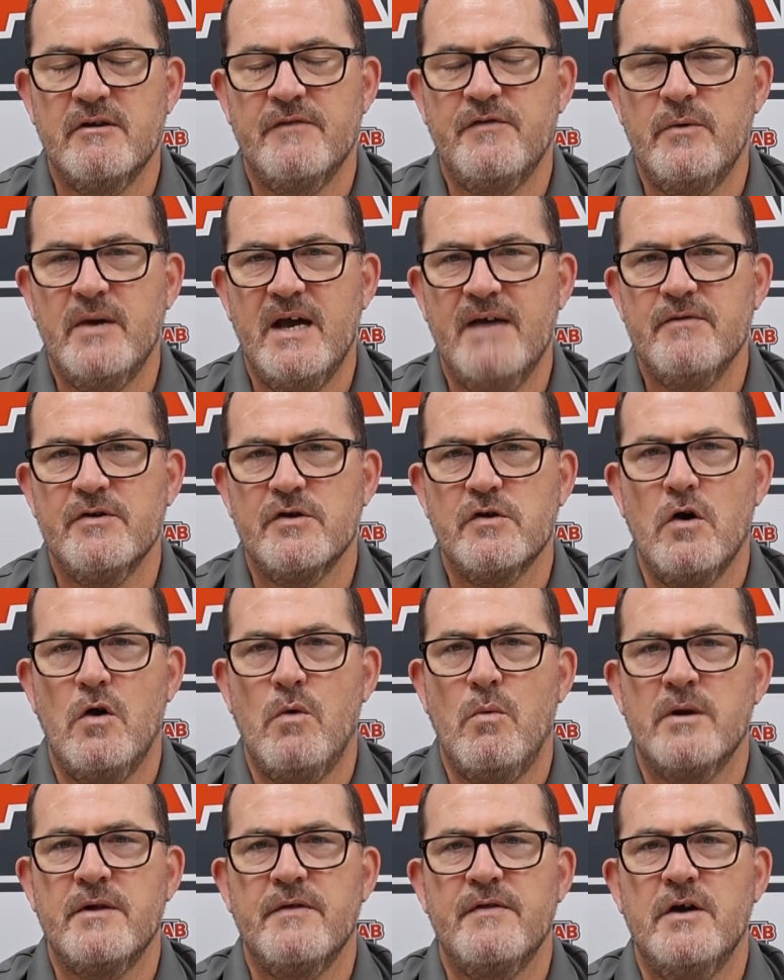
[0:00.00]
If you haven't
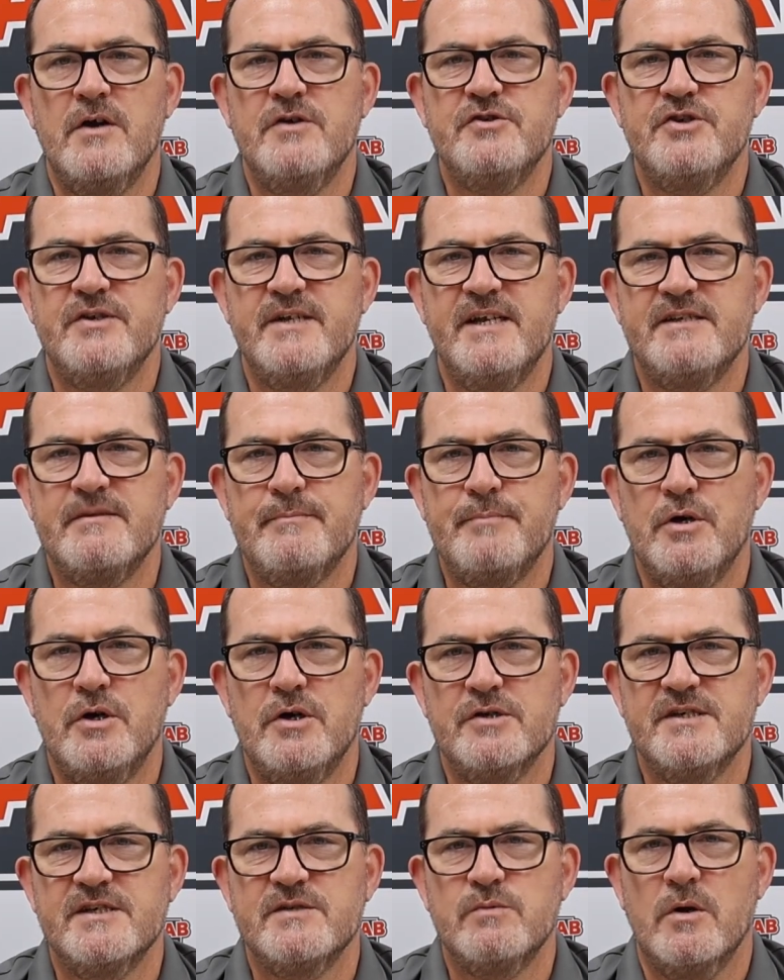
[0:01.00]
got one of those, you need to
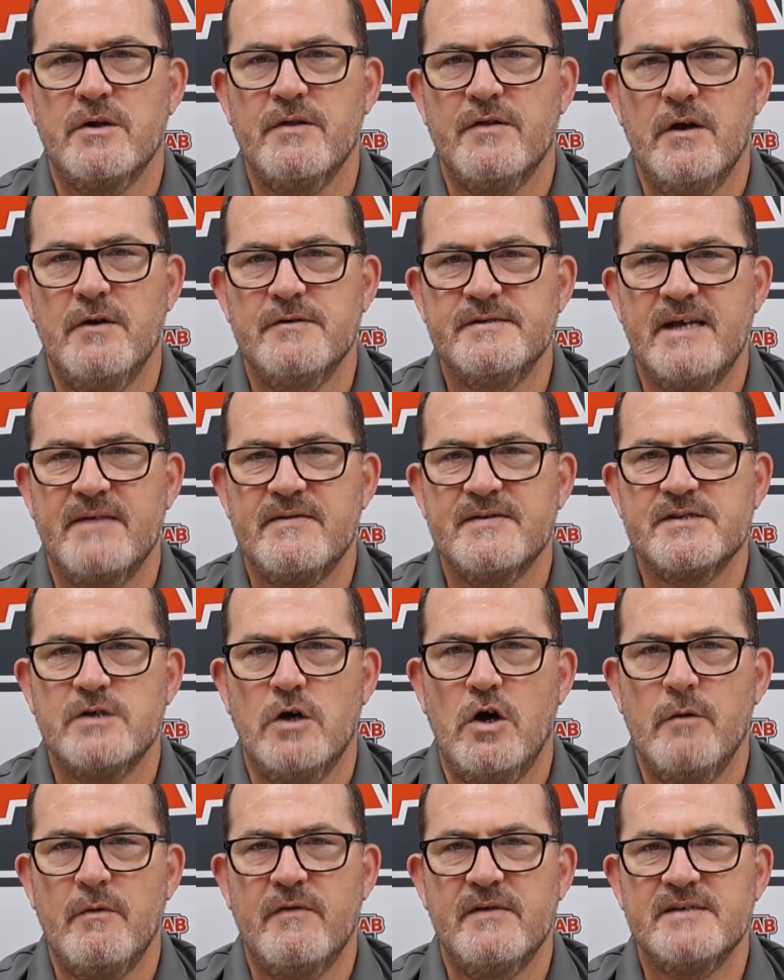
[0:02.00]
purchase one of those at the
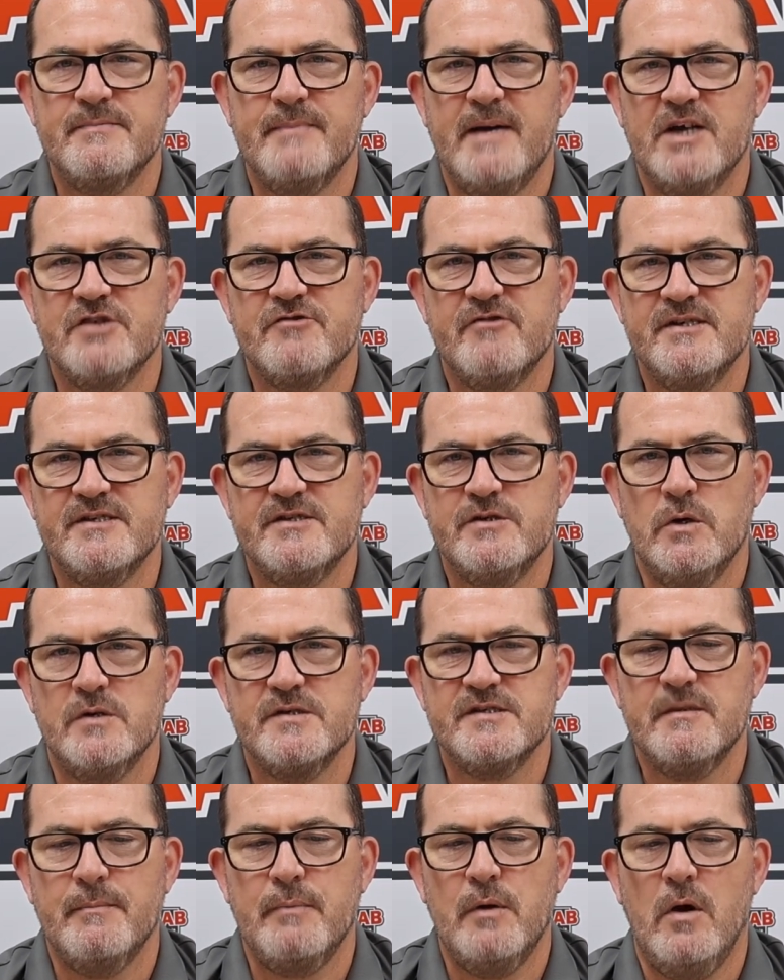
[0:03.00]
time of this battery. It's
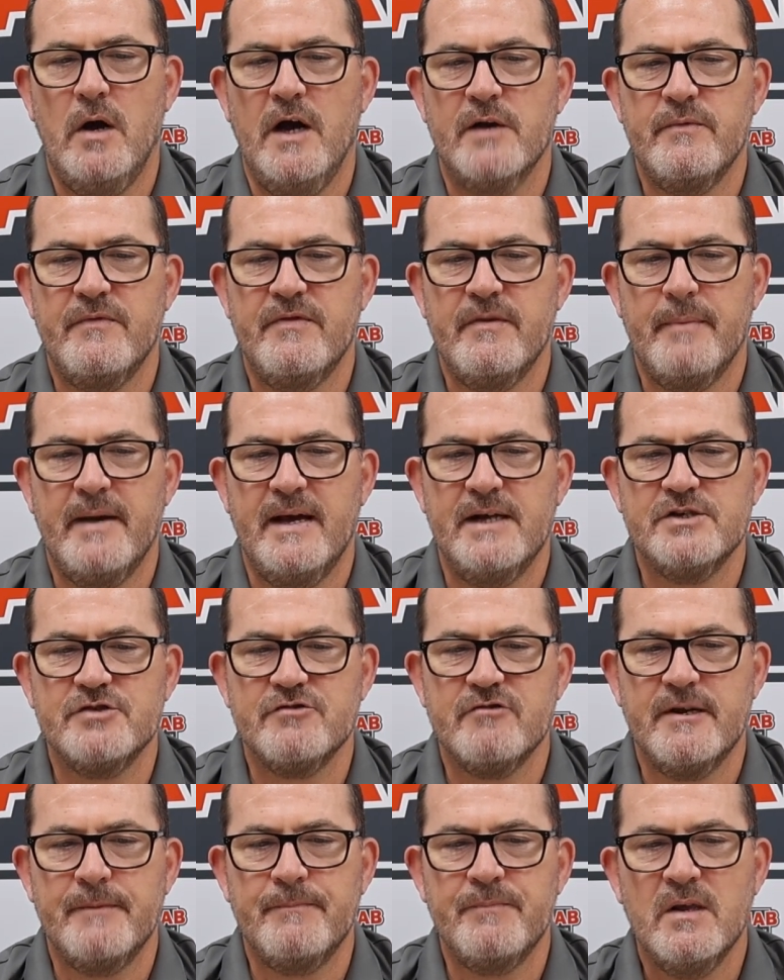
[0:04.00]
not supplied with the
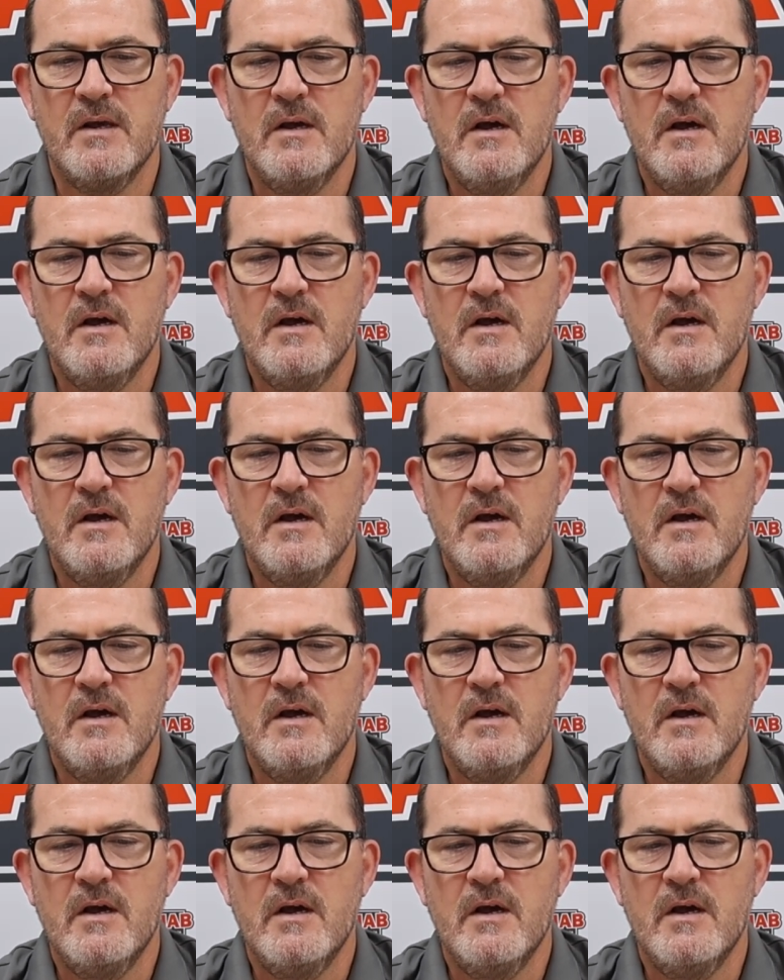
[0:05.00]
battery.